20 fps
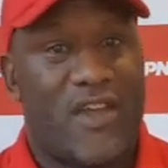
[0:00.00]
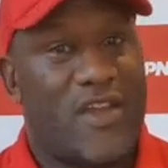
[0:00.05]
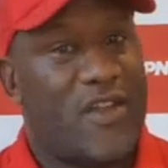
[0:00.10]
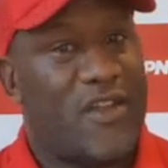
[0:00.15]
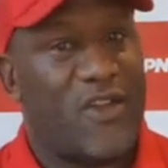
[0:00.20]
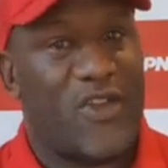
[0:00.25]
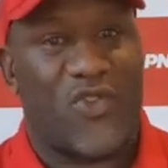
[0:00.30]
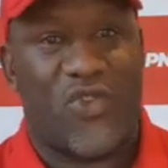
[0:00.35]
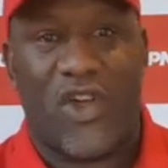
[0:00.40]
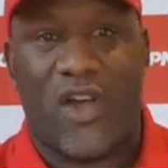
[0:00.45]

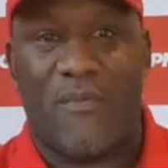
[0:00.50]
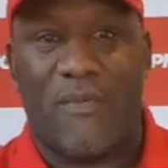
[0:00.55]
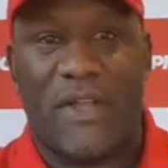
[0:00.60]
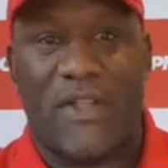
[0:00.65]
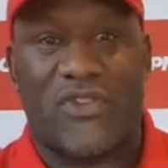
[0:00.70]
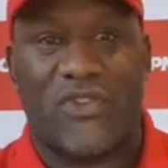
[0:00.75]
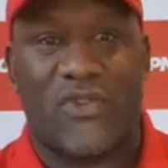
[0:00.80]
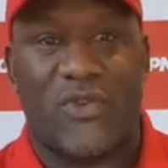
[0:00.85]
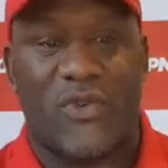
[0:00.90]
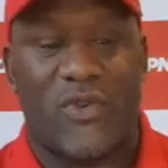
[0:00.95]
Latrell
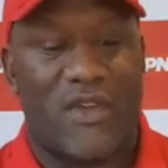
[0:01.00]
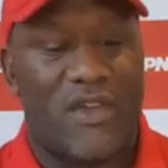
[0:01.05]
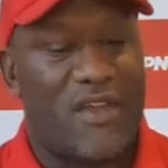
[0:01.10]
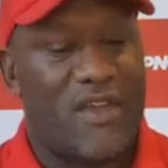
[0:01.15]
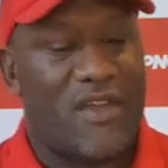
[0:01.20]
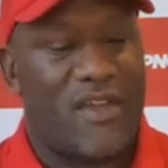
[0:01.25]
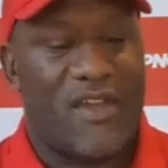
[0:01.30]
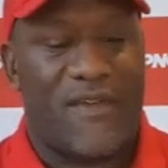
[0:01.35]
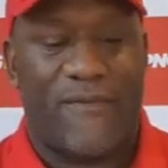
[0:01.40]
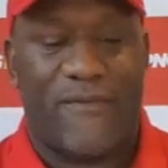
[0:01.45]
Mitchell,
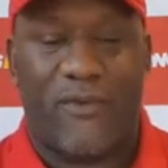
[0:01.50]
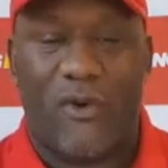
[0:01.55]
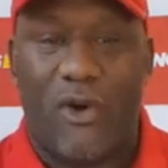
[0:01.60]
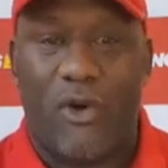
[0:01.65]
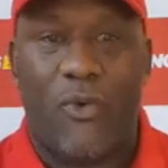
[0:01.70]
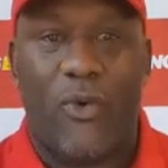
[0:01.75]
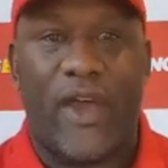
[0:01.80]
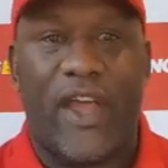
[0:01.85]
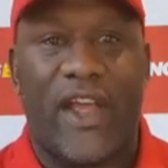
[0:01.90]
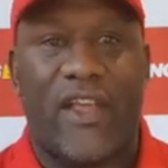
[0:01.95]
4
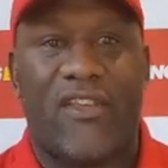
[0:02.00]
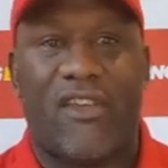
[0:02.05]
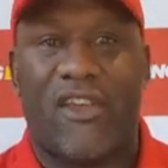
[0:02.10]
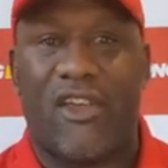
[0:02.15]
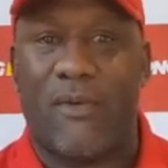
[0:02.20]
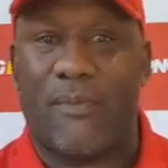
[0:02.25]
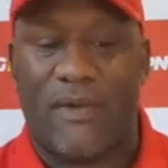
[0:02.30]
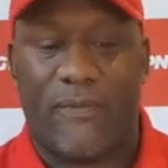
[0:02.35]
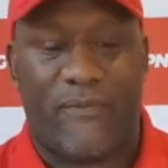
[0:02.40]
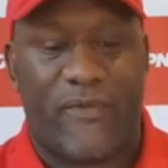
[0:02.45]
weeks,
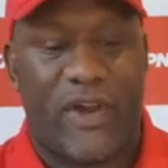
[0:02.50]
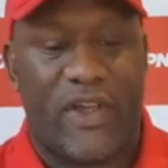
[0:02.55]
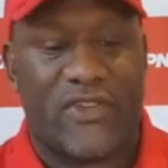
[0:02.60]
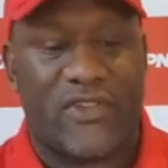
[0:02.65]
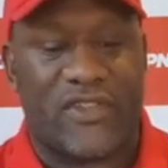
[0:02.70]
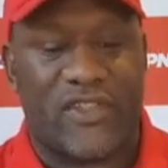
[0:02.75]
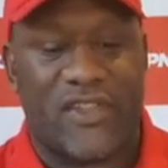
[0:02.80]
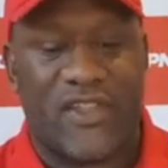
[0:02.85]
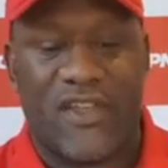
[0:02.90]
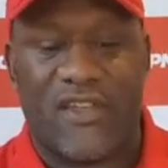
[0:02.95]
he'll be
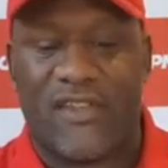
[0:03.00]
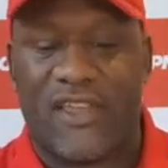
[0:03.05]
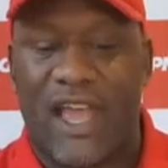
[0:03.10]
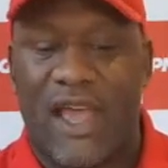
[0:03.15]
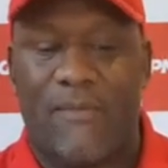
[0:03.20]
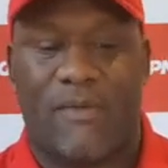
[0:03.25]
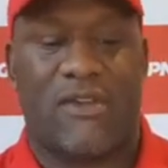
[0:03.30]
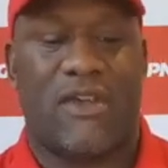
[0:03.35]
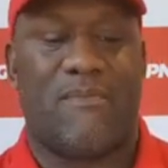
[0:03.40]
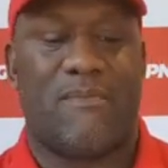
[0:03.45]
fresh. This
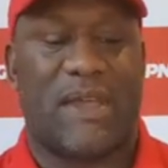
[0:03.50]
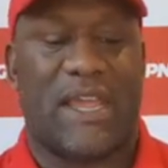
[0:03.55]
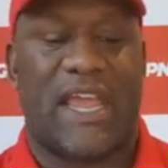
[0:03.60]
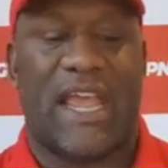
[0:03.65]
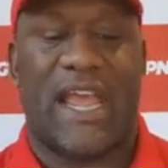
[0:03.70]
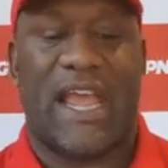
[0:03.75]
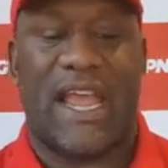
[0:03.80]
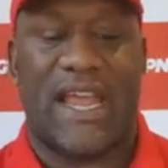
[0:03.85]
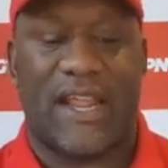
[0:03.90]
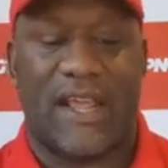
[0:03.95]
game can
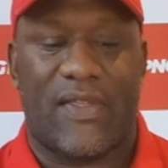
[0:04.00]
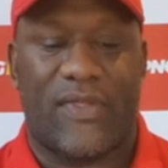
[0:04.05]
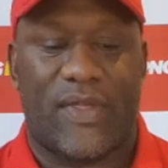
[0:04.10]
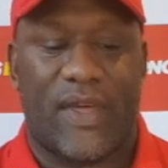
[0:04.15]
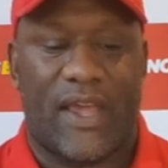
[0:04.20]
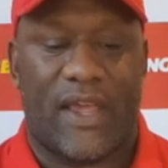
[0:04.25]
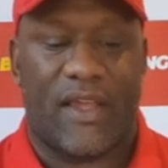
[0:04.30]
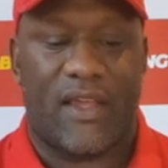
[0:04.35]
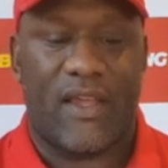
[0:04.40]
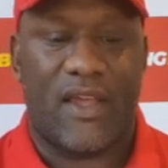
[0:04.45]
be
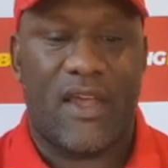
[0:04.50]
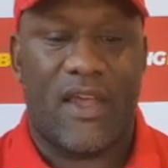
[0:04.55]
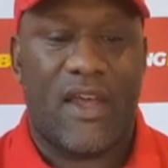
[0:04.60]
anything.